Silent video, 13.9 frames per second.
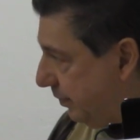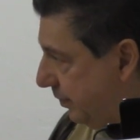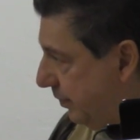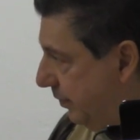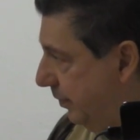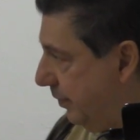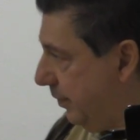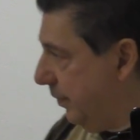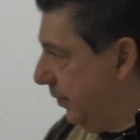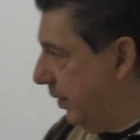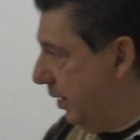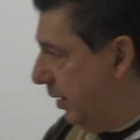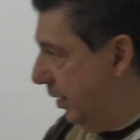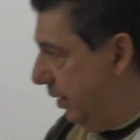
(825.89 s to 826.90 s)
And that you're
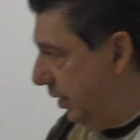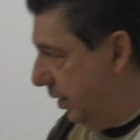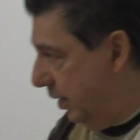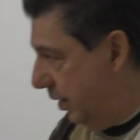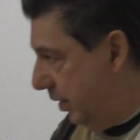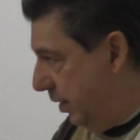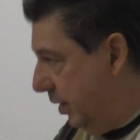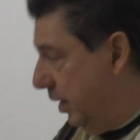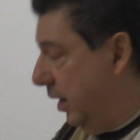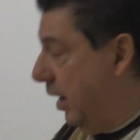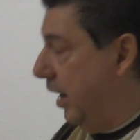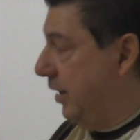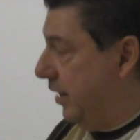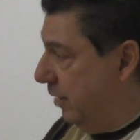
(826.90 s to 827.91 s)
powerless.
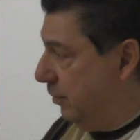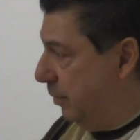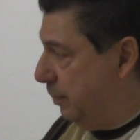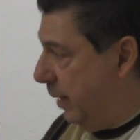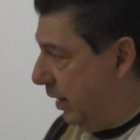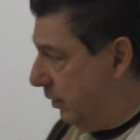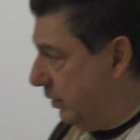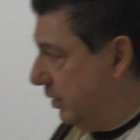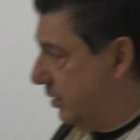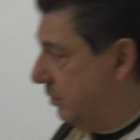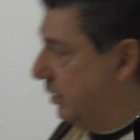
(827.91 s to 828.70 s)
And that we're powerless.